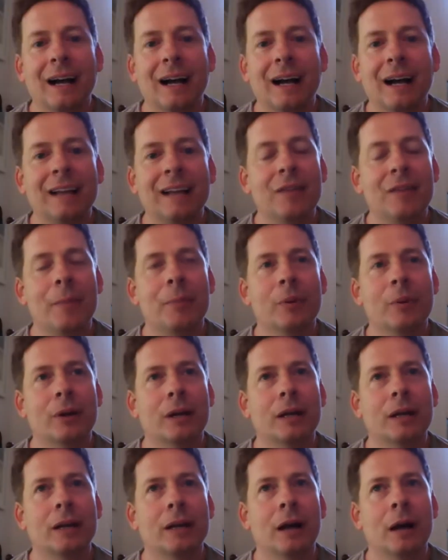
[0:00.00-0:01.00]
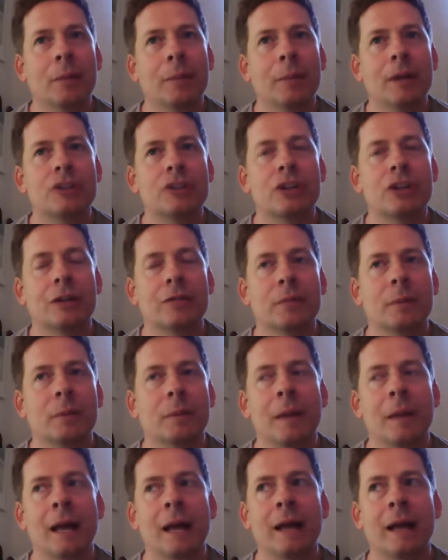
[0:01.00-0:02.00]
love that book by Jennifer
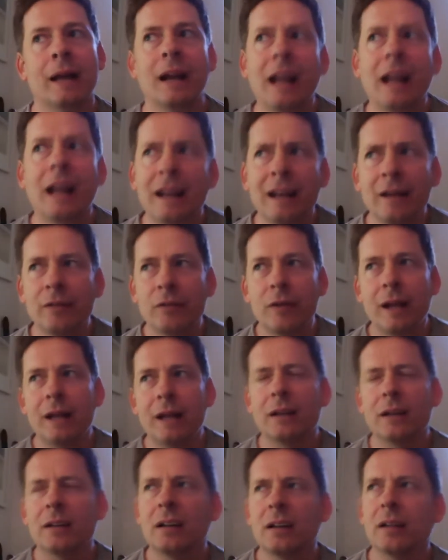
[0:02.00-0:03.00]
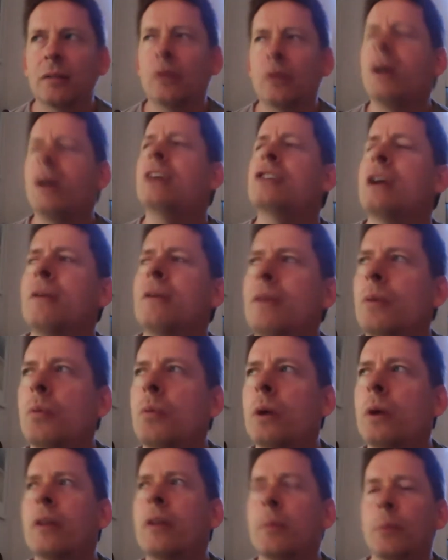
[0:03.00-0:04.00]
McMahon, and I never read, or actually I read
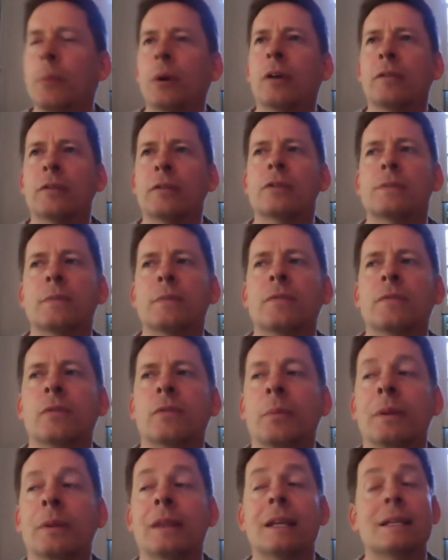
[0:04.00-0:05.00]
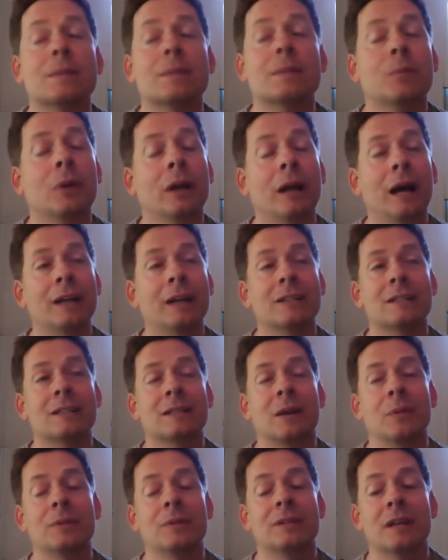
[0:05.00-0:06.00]
one other book of hers before, but this one I just
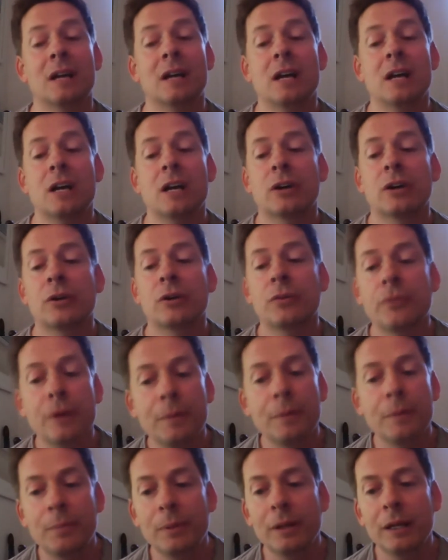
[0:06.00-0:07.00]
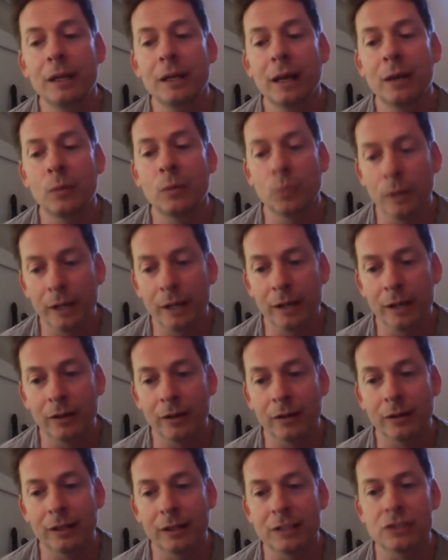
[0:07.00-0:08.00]
thought was creepy and
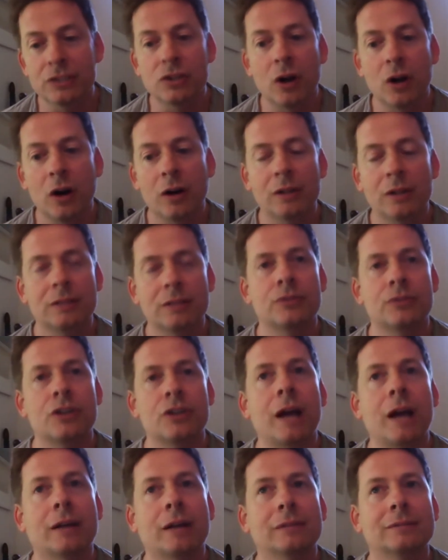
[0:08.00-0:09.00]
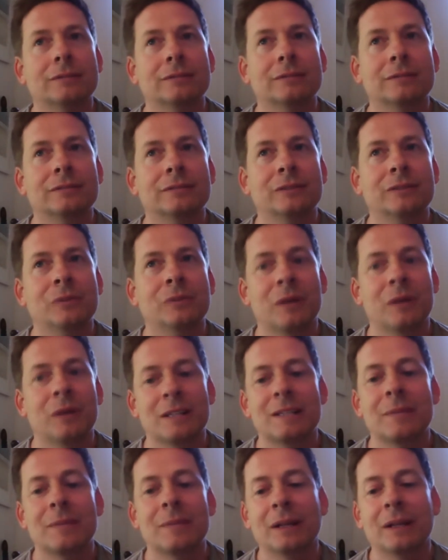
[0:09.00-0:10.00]
weird and dark. So Jack, if you want
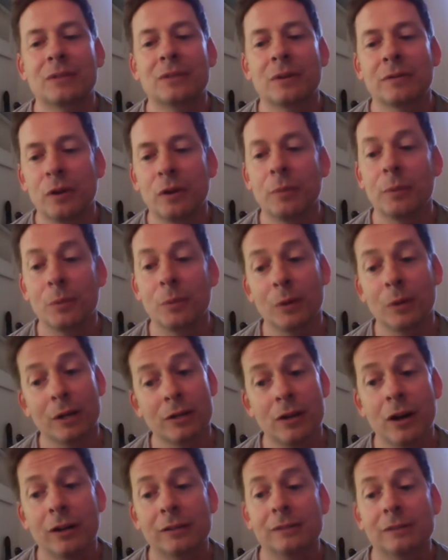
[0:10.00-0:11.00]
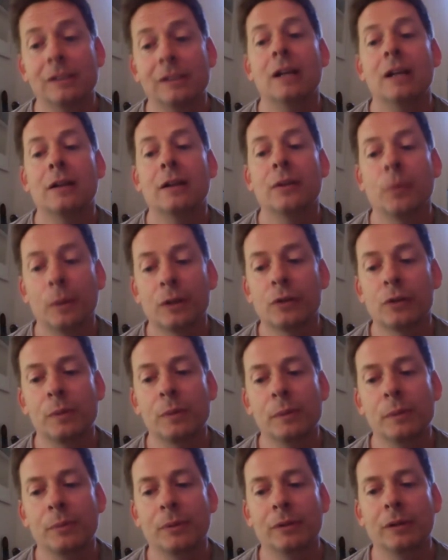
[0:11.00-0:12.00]
something sort of creepy, weird, and dark, The Winter
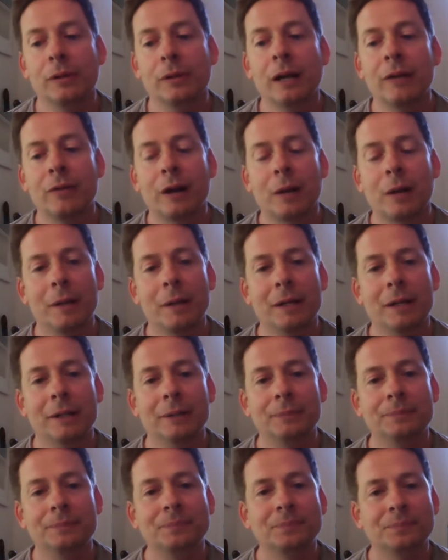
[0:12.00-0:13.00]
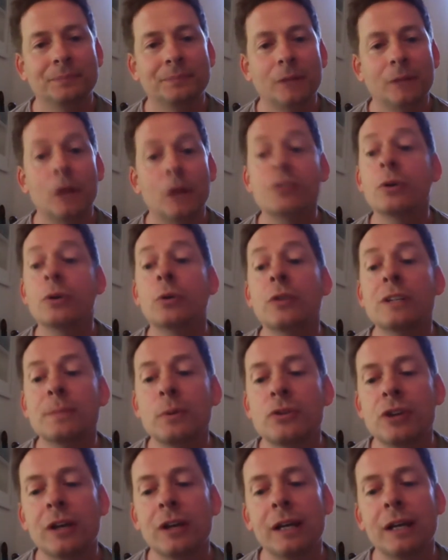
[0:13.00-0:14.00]
People, I'd recommend it. Also, Chris
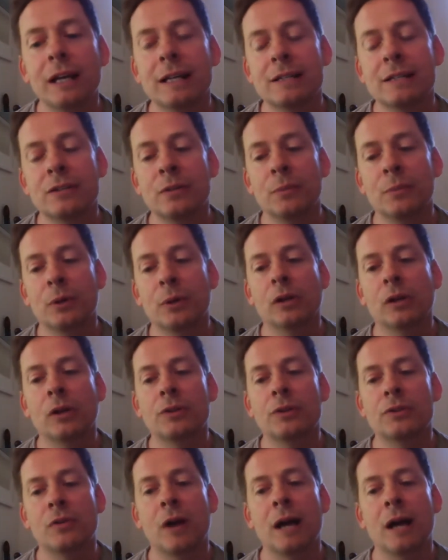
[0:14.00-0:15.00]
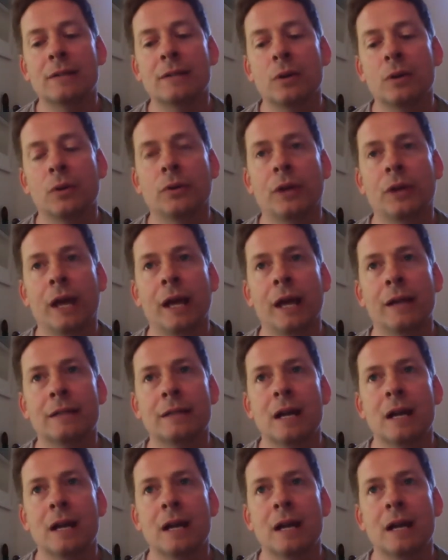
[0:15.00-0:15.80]
Bojalian has a new book, Close Your Eyes, Hold Hands,